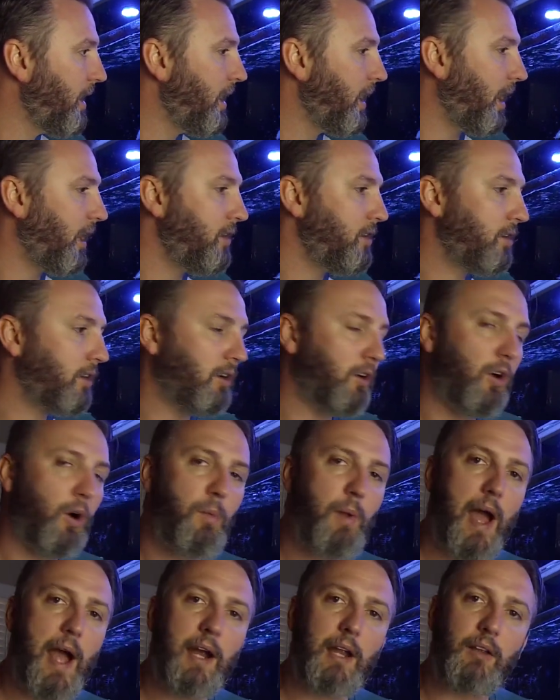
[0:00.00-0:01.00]
and you can go
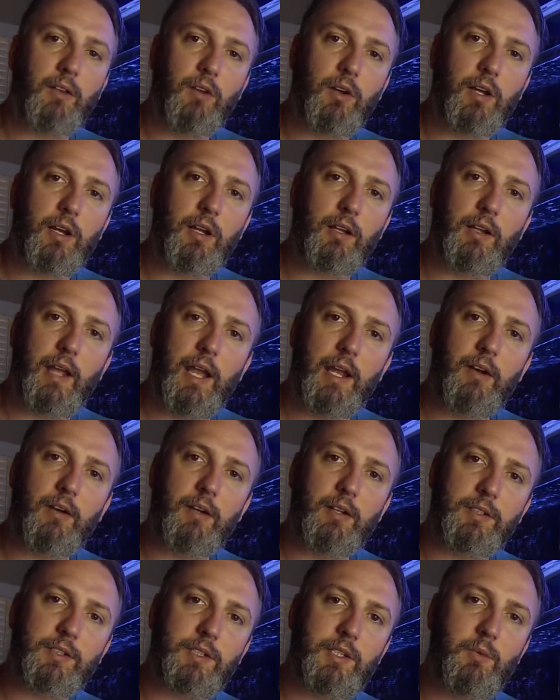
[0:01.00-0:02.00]
back and look at it
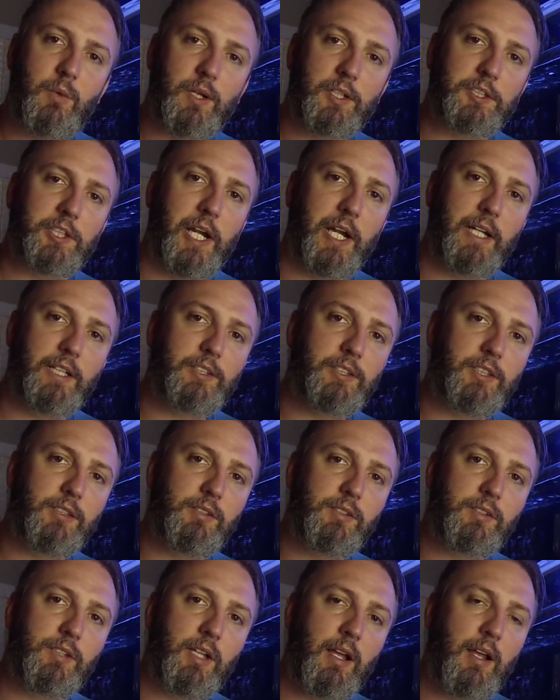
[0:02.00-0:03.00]
later to see what
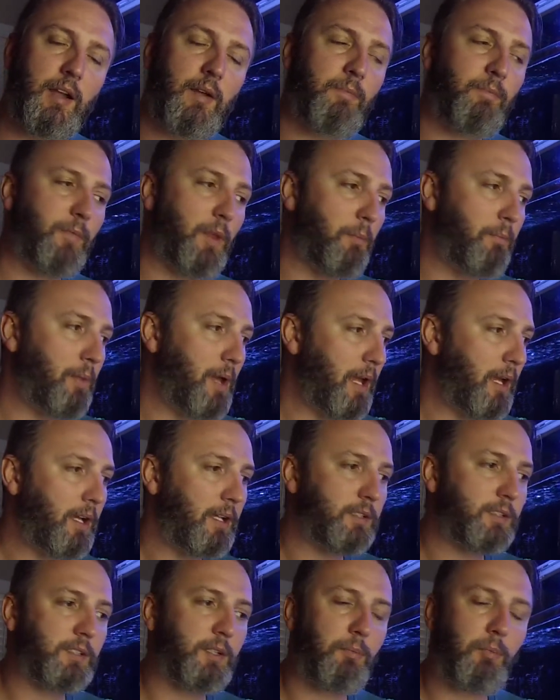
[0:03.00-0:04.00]
changes. The
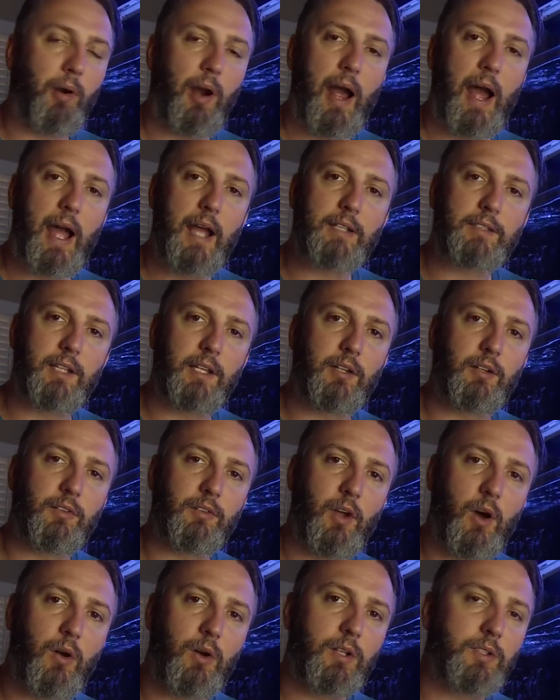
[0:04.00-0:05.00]
biggest surprise that you'll
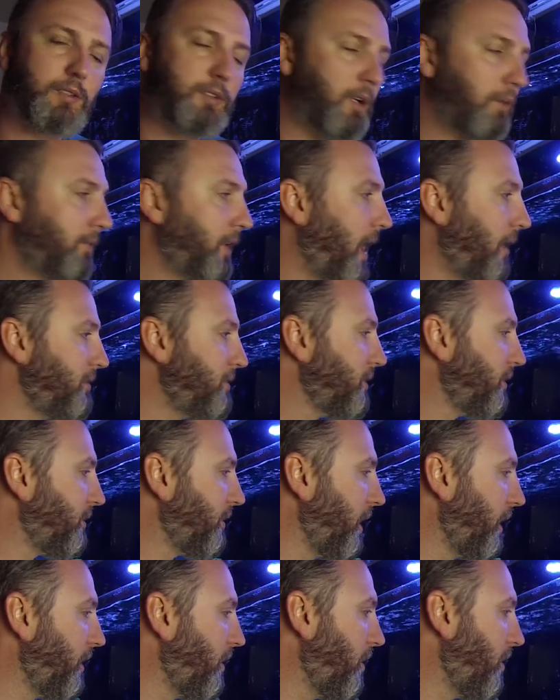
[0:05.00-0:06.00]
notice, sometimes you'll
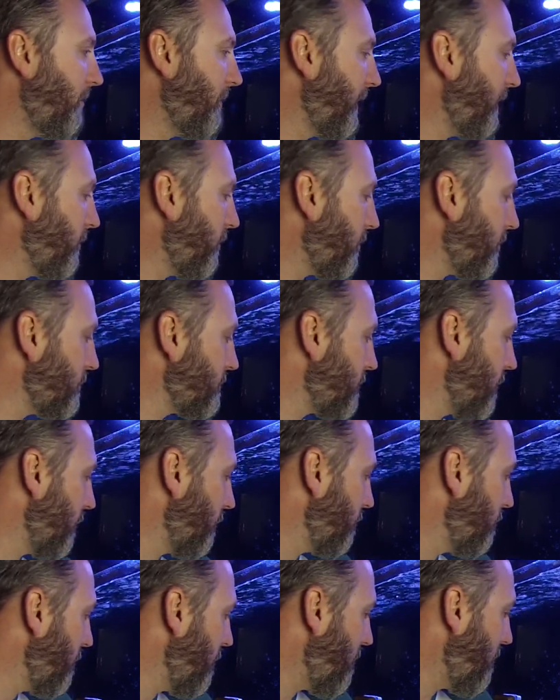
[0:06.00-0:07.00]
think, oh, my corals
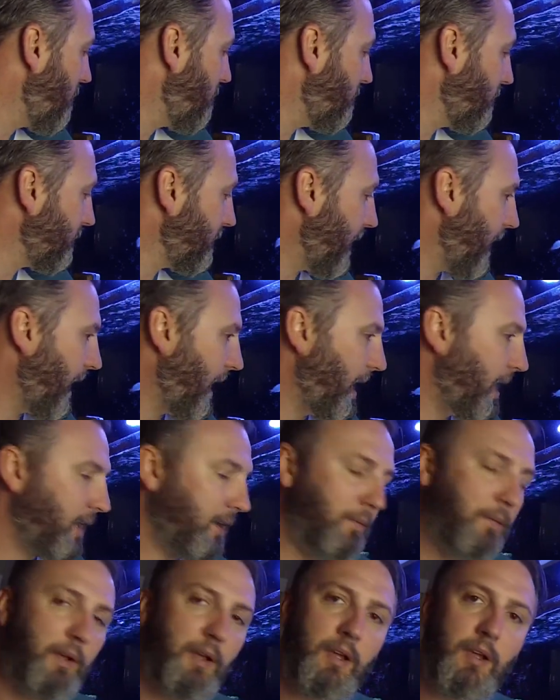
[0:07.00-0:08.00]
aren't growing, what the
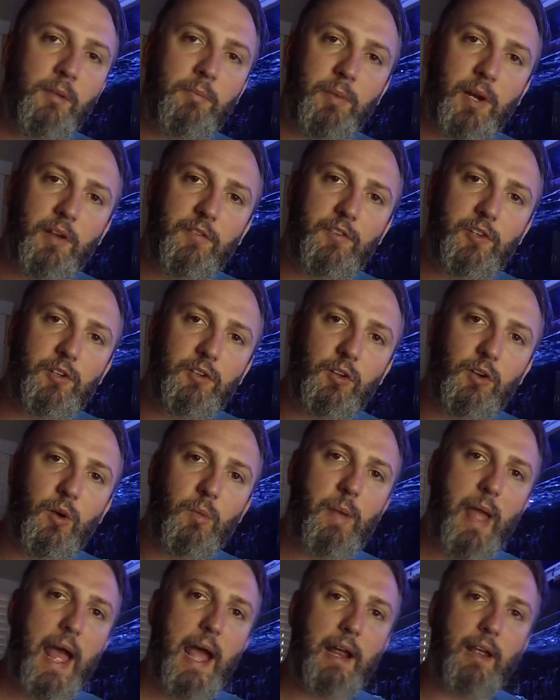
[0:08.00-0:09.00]
heck? But if you go
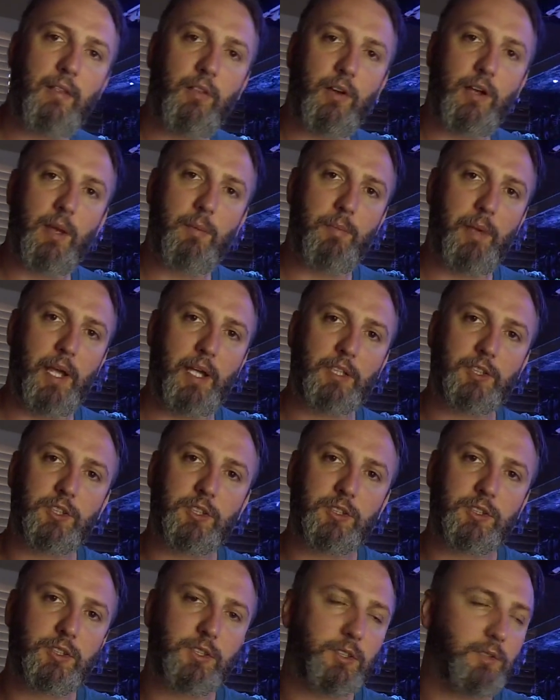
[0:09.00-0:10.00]
back and look at
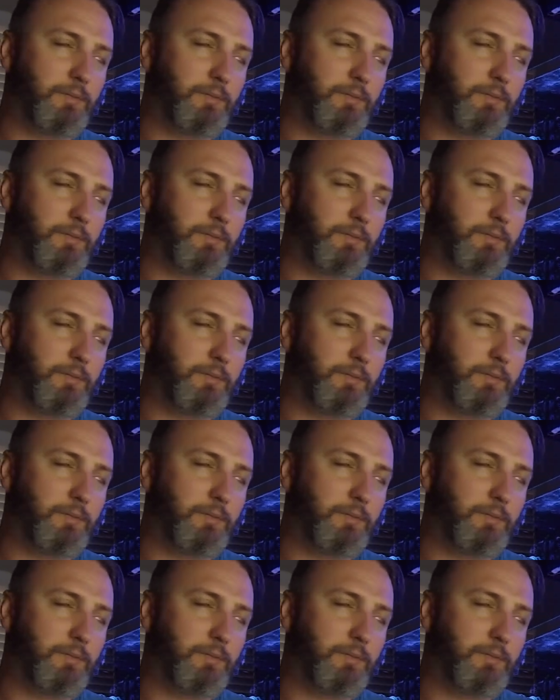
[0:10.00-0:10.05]
pictures